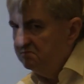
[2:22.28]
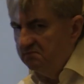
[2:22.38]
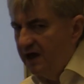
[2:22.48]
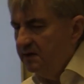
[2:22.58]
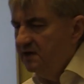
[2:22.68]

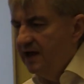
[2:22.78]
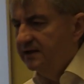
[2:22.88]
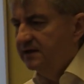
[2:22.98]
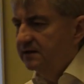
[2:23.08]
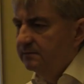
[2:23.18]
maybe
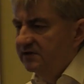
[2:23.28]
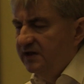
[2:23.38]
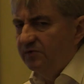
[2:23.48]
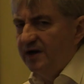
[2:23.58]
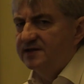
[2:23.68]

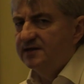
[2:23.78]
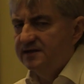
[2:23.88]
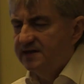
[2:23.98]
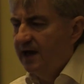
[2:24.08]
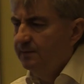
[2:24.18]

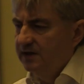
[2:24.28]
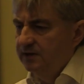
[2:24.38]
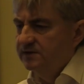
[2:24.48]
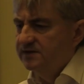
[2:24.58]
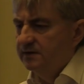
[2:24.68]
antidepressants can be
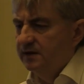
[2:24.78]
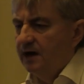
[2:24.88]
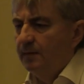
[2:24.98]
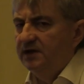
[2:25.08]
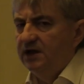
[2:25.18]
used, so a
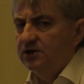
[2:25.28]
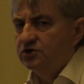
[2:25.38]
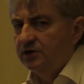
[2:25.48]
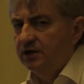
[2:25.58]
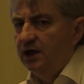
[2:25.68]

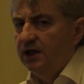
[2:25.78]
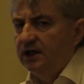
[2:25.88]
combination,